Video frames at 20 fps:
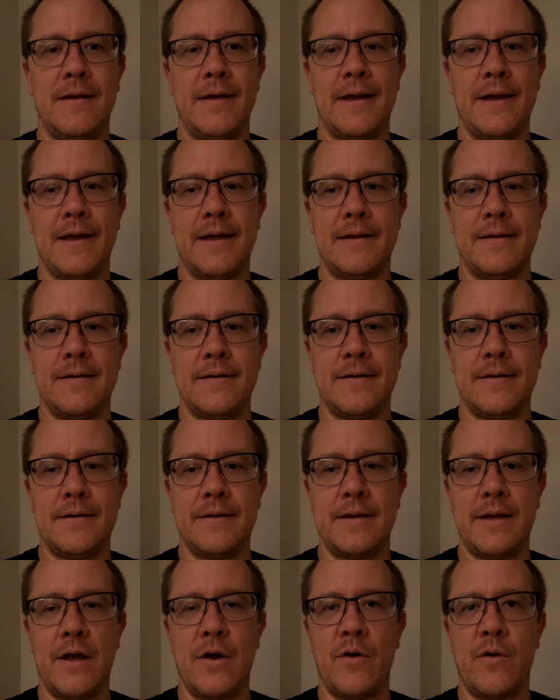And
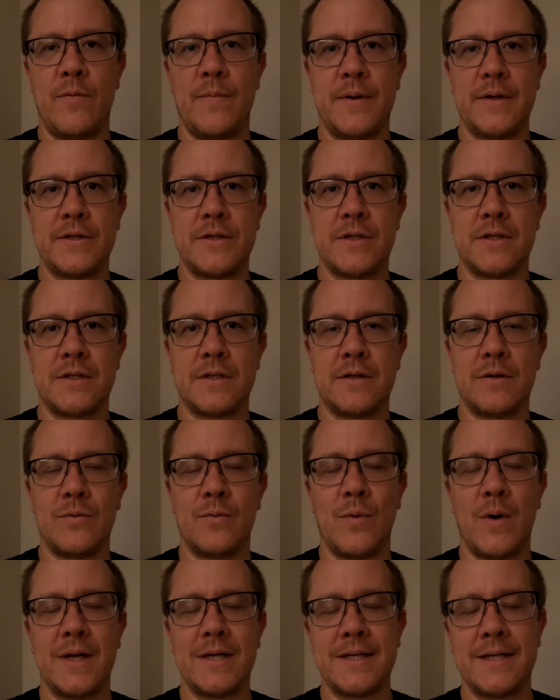now everybody's just
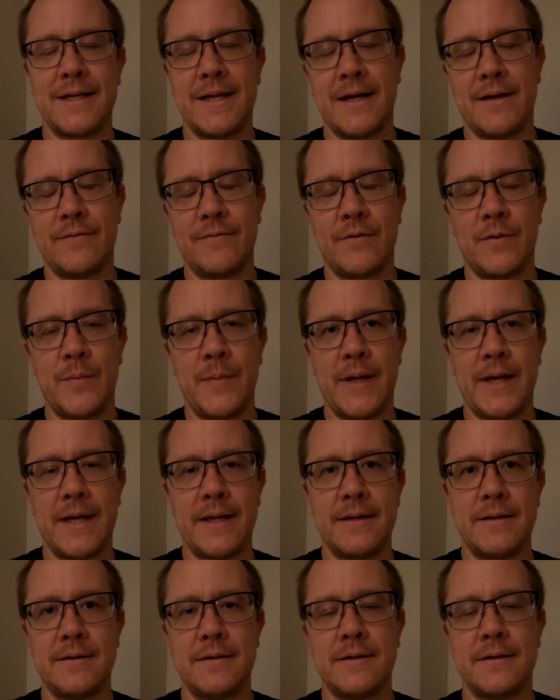winding down for
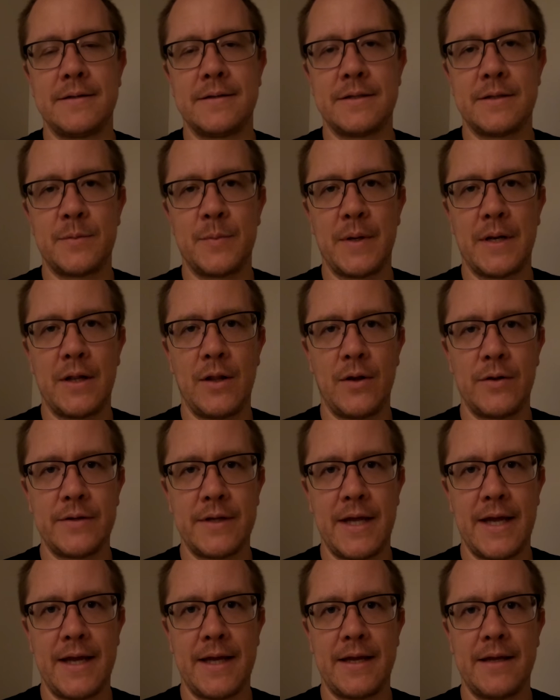bed because it's been a long
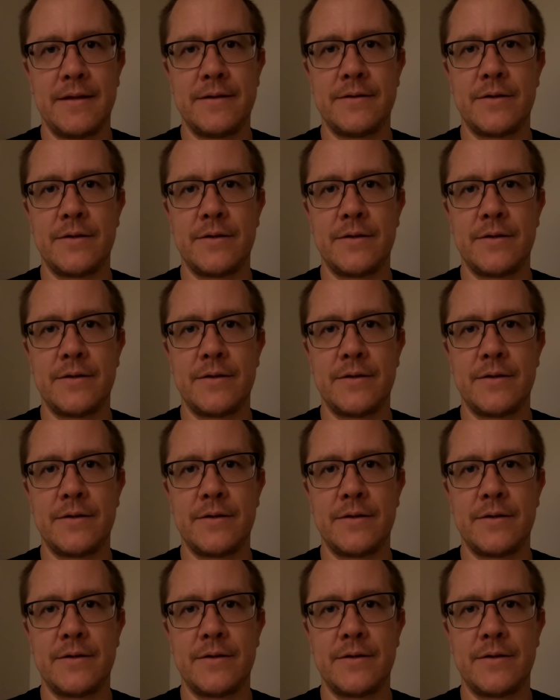day.